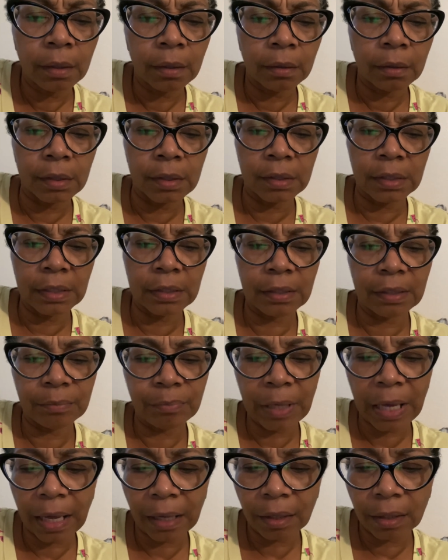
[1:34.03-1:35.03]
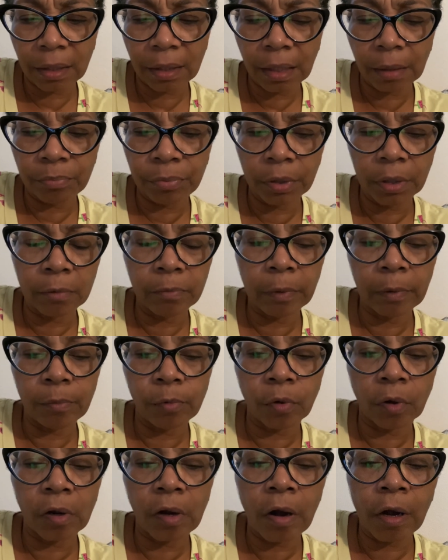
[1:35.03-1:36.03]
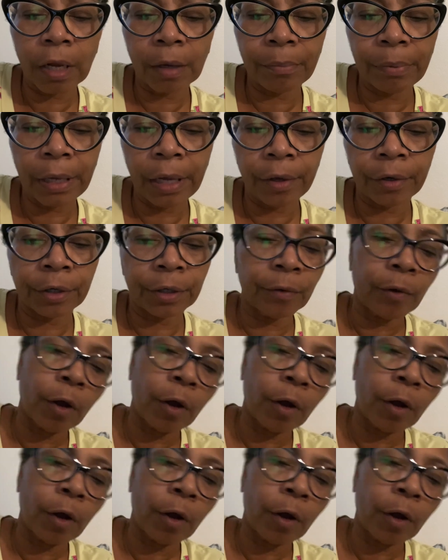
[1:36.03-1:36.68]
the seasoning packet, I put a little bit more garlic powder.